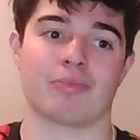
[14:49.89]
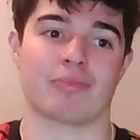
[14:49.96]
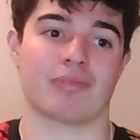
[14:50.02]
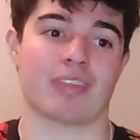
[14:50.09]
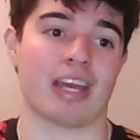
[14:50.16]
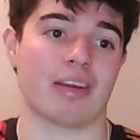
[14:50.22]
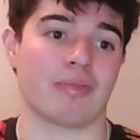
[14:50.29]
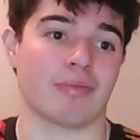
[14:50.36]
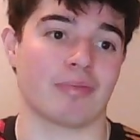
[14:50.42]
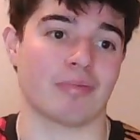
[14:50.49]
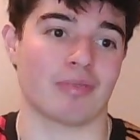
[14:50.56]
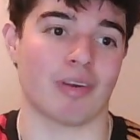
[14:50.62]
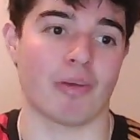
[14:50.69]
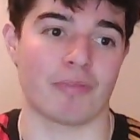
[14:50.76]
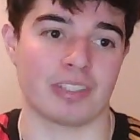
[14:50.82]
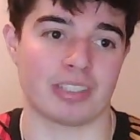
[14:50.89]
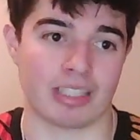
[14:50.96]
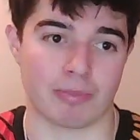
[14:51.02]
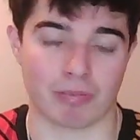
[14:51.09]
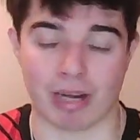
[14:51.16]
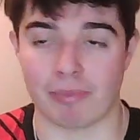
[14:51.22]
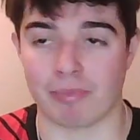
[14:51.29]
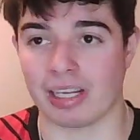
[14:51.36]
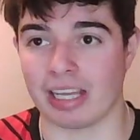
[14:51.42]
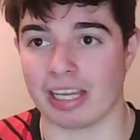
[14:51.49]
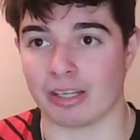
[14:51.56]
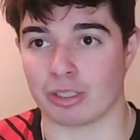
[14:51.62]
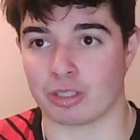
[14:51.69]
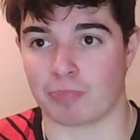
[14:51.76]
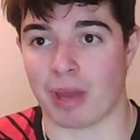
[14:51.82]
then obviously the Premier League
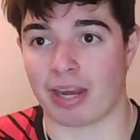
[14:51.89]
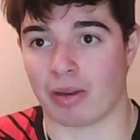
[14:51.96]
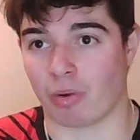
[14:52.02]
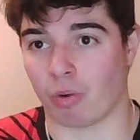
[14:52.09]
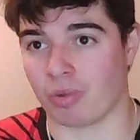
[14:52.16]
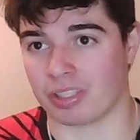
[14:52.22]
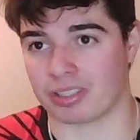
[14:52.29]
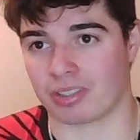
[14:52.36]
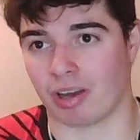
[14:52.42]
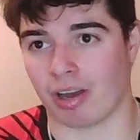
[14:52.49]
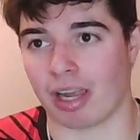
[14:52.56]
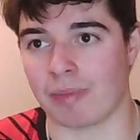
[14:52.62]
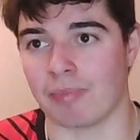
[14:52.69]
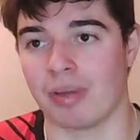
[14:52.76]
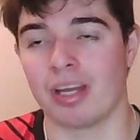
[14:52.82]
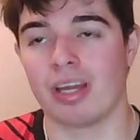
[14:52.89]
has spent all this time